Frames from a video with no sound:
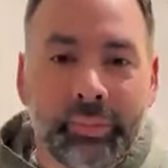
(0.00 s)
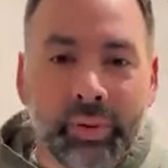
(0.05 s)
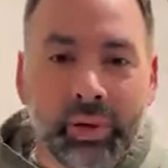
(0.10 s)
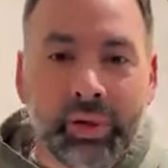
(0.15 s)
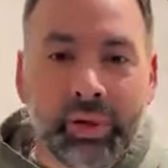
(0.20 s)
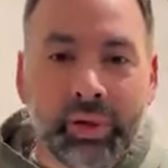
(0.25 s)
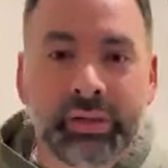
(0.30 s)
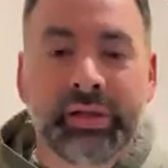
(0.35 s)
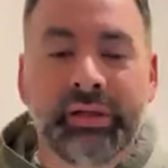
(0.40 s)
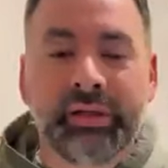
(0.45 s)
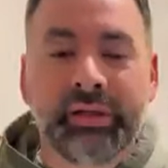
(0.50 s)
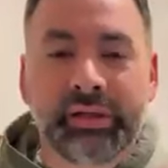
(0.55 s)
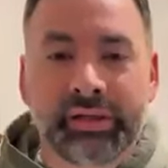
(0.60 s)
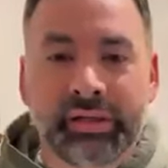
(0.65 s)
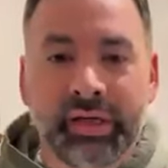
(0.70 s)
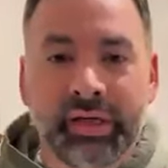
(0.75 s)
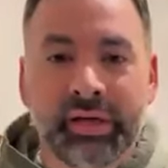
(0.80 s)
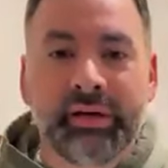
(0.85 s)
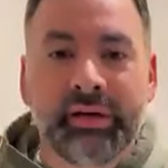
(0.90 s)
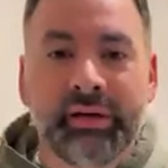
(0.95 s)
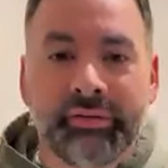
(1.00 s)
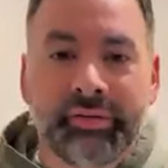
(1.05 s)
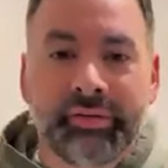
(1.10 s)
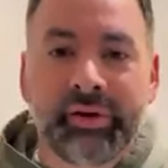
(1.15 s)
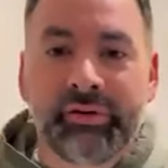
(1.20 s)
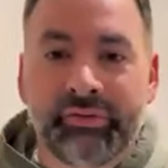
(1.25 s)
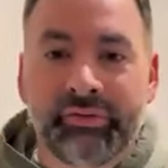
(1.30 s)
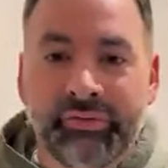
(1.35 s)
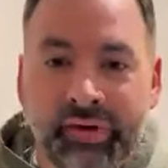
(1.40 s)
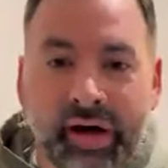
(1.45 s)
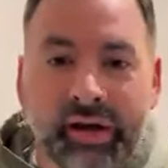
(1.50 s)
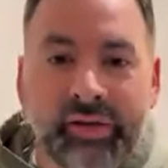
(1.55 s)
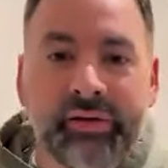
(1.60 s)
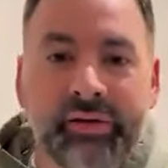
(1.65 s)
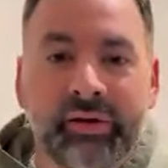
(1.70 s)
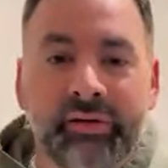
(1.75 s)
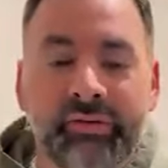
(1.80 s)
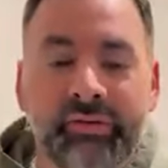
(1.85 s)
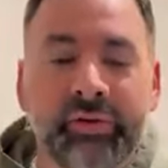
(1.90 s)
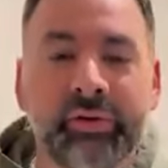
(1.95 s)
person, the son of their
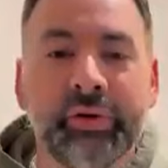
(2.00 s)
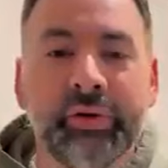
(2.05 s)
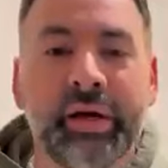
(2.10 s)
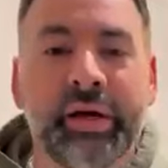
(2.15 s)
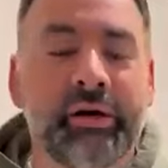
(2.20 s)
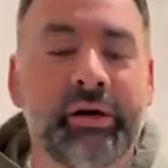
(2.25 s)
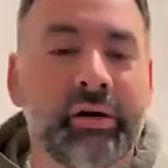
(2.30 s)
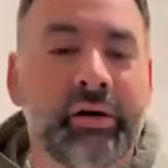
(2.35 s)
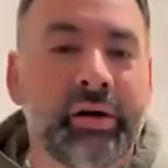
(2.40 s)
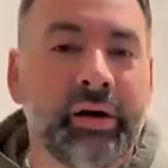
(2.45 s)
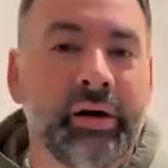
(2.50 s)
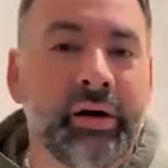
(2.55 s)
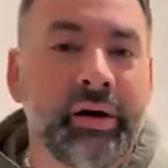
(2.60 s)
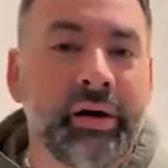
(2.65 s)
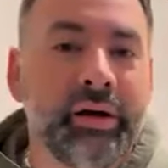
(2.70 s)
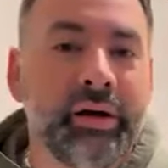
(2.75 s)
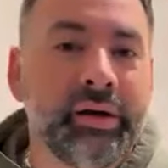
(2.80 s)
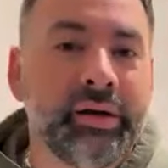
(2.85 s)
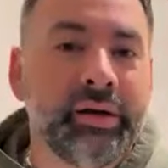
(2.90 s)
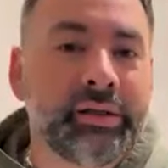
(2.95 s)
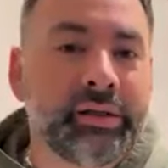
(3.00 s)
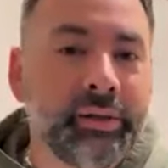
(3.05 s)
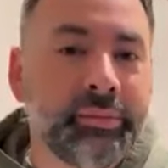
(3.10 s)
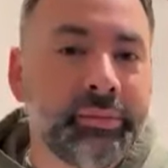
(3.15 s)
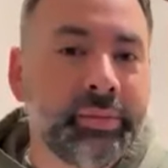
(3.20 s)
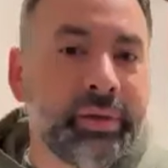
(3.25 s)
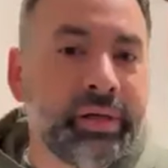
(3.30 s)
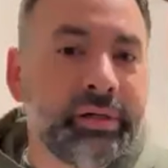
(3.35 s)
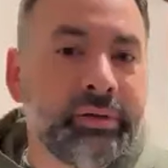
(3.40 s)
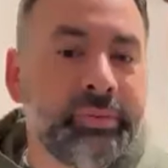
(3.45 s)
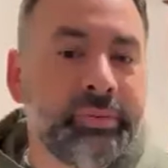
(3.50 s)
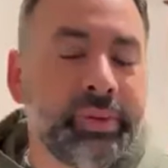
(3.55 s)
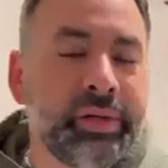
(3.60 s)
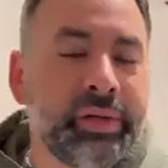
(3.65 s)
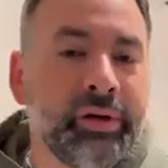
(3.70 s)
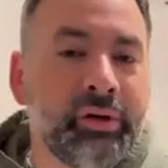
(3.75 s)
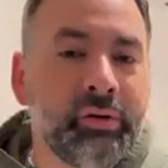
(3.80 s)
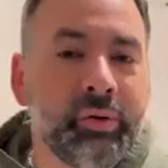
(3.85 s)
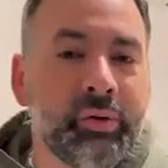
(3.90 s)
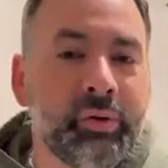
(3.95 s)
father, of who they are, is somebody to be
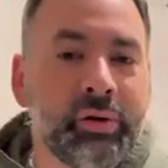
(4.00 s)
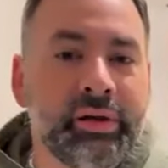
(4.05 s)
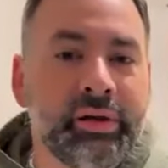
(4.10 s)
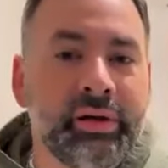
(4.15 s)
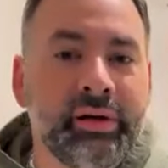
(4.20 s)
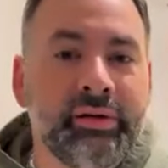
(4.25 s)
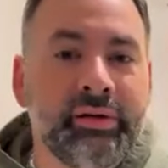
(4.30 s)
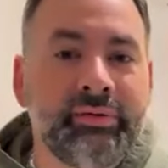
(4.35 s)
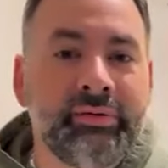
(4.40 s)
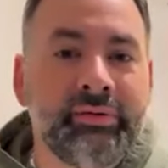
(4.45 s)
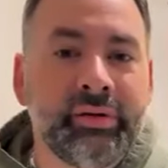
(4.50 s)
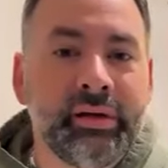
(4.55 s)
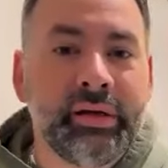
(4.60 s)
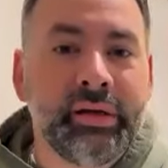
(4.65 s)
noteworthy of,